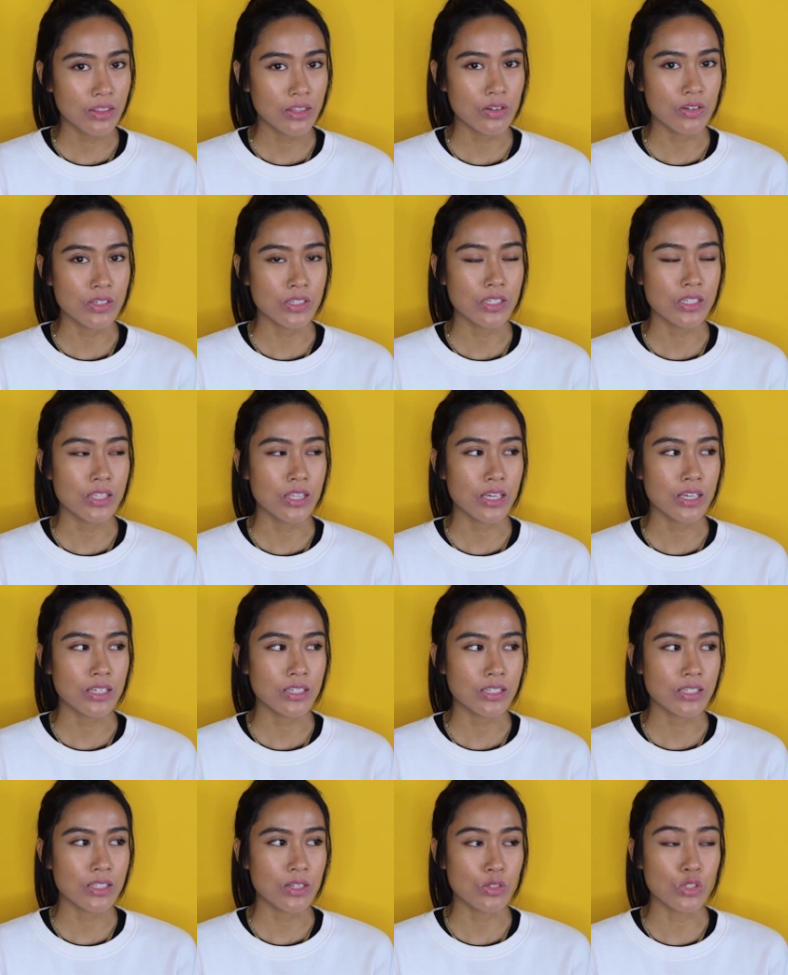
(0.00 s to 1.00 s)
There's
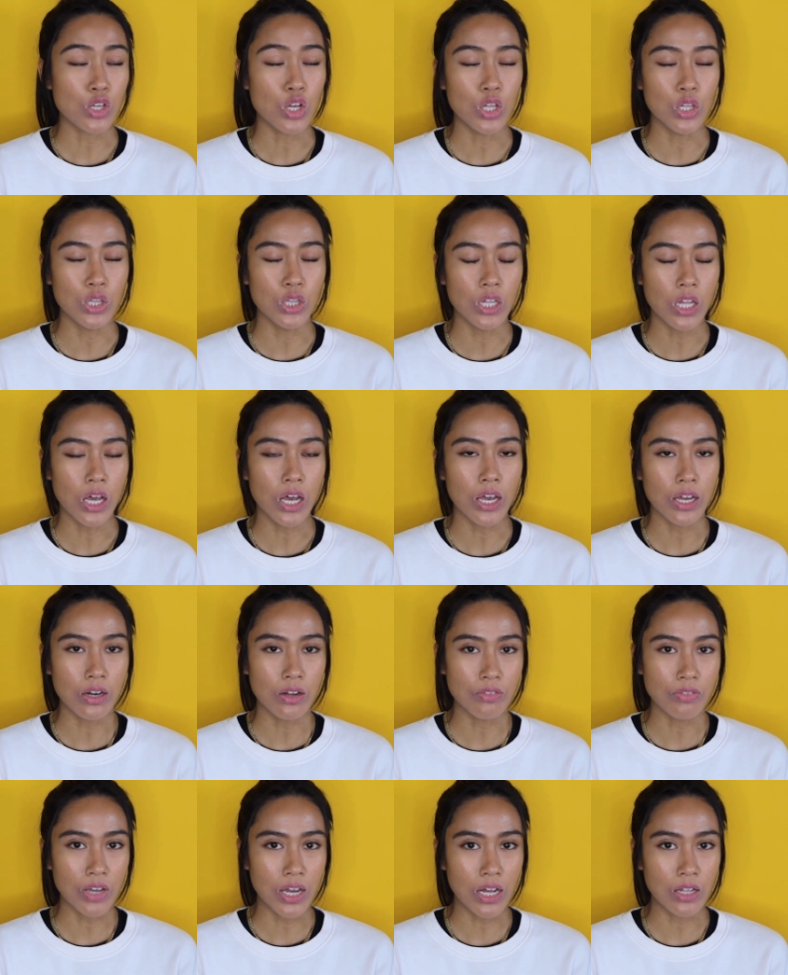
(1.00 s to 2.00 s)
things, there's a lot
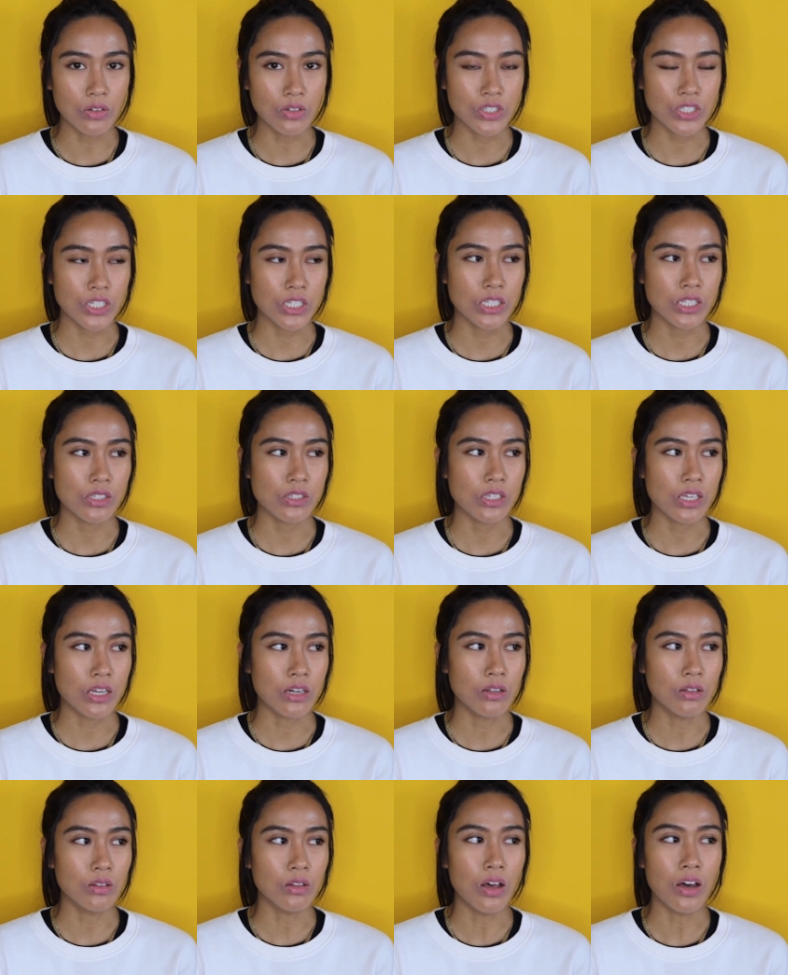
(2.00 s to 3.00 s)
of allergens
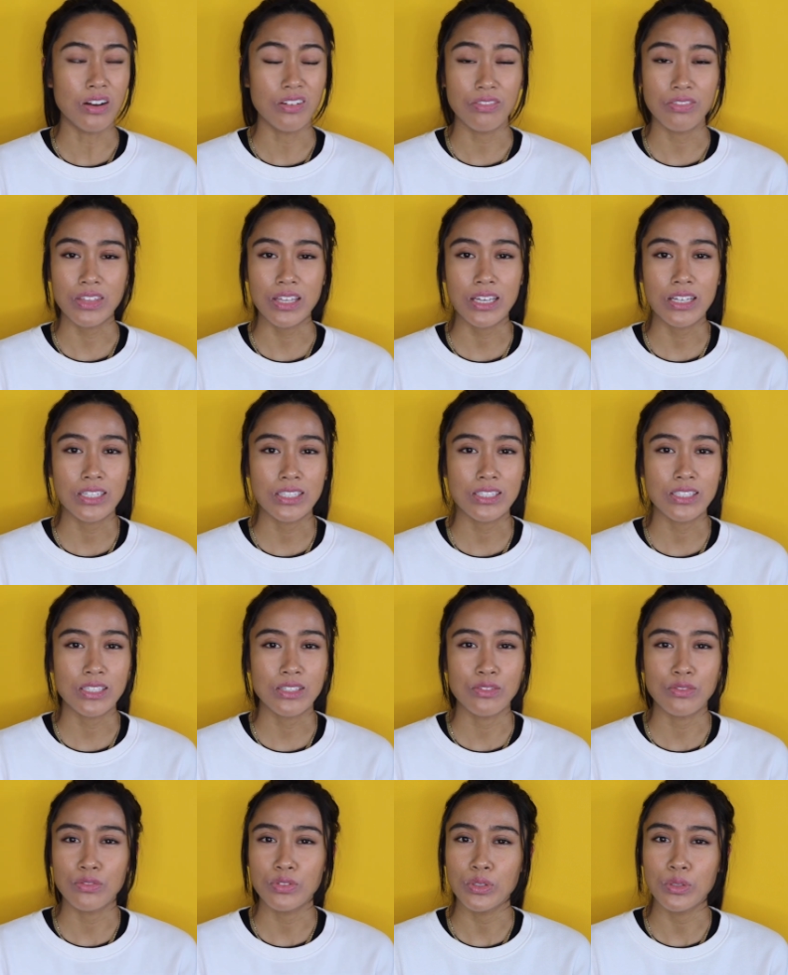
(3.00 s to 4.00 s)
and a lot of things
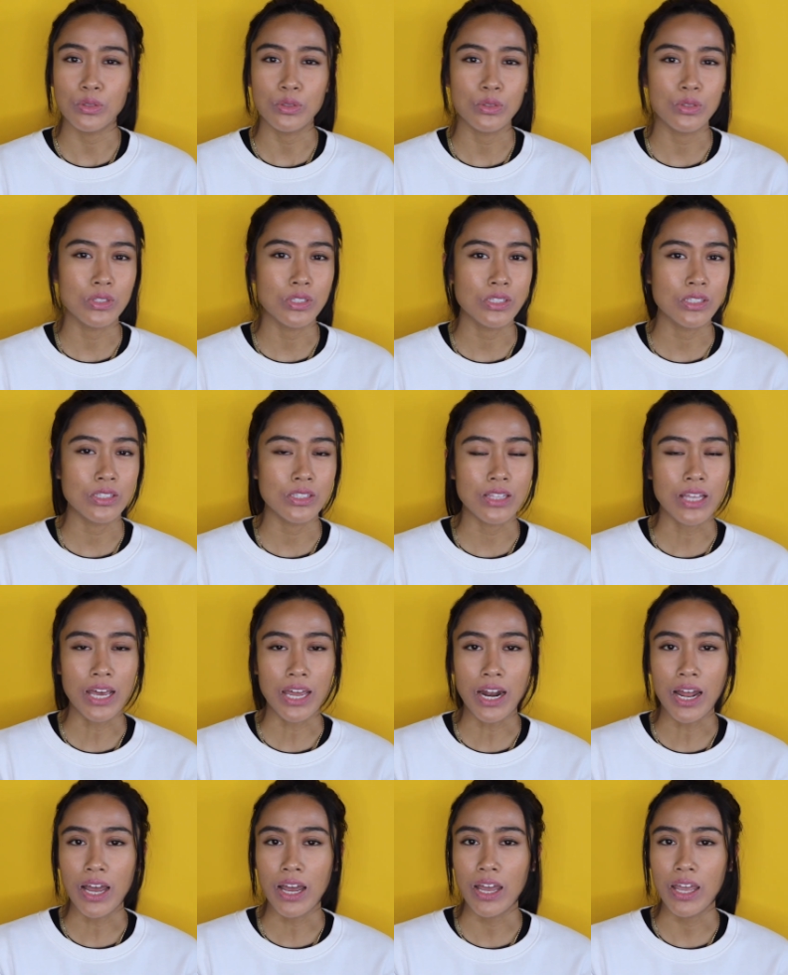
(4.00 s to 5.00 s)
and foods
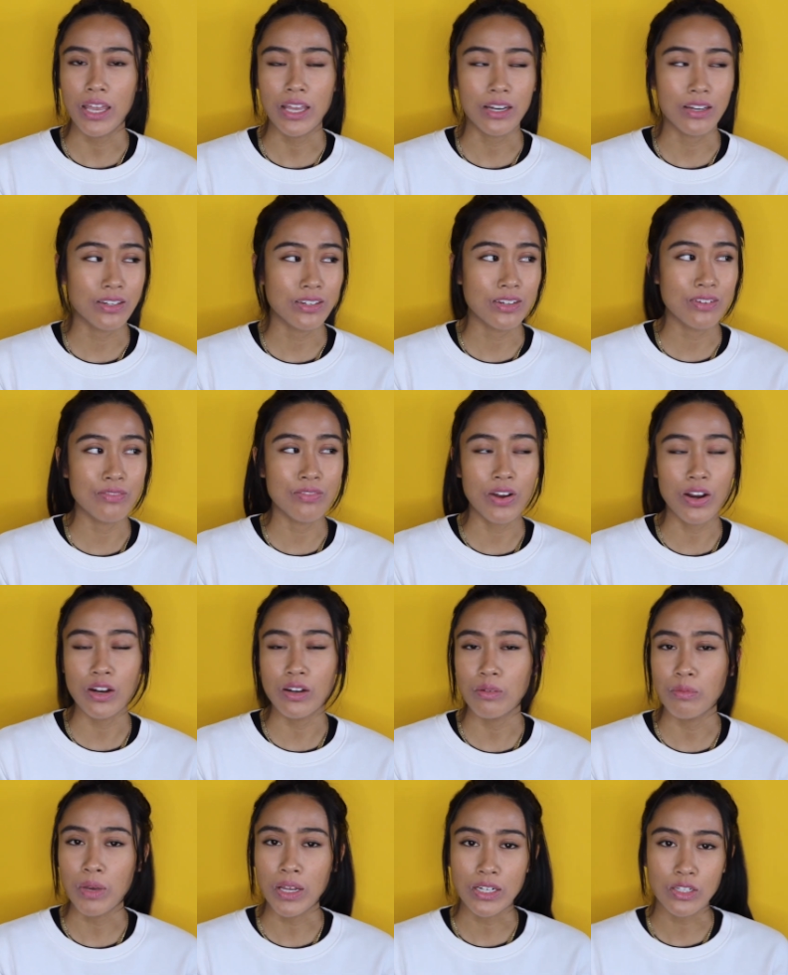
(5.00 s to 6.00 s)
that uh, and
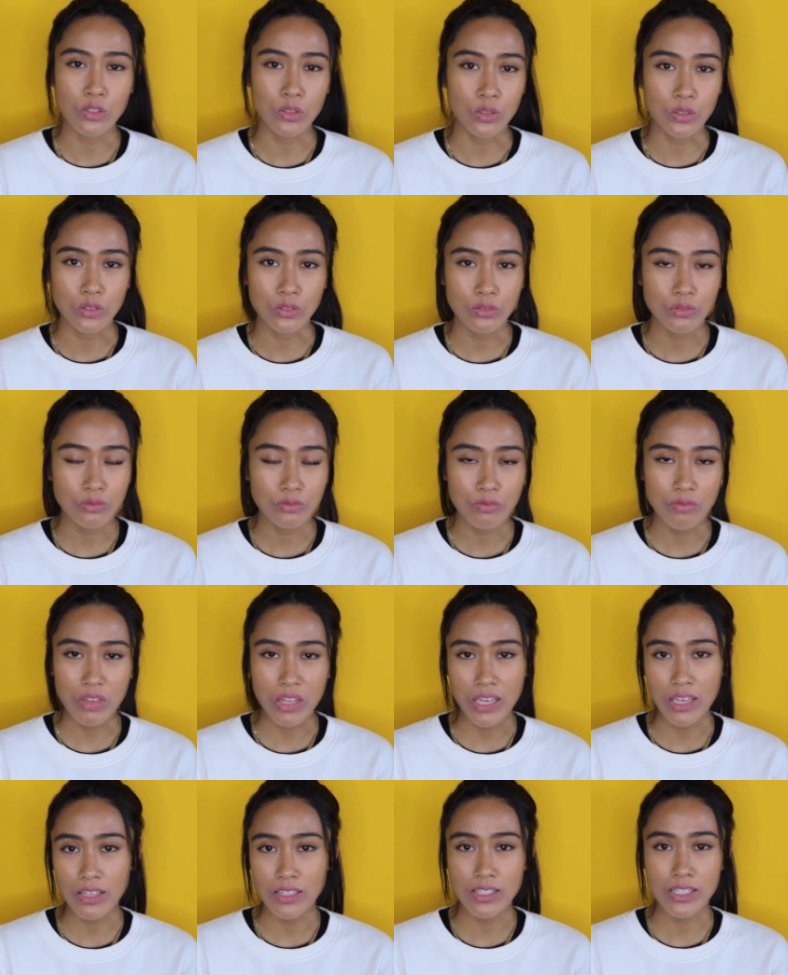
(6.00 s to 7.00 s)
environmental
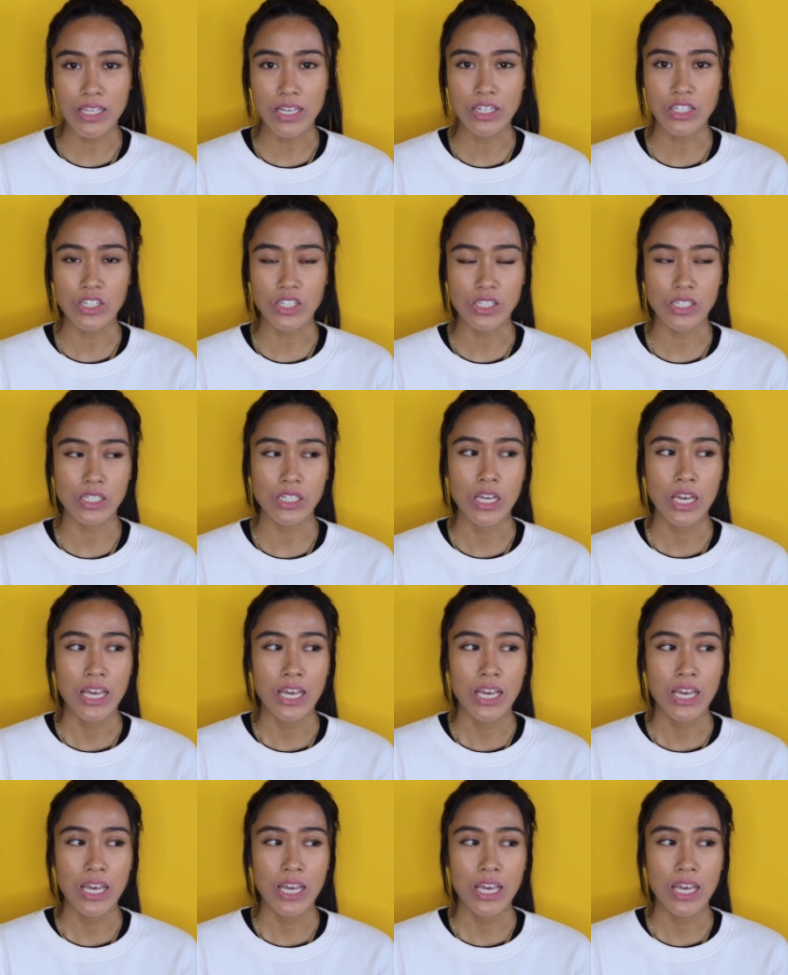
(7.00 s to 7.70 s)
things that just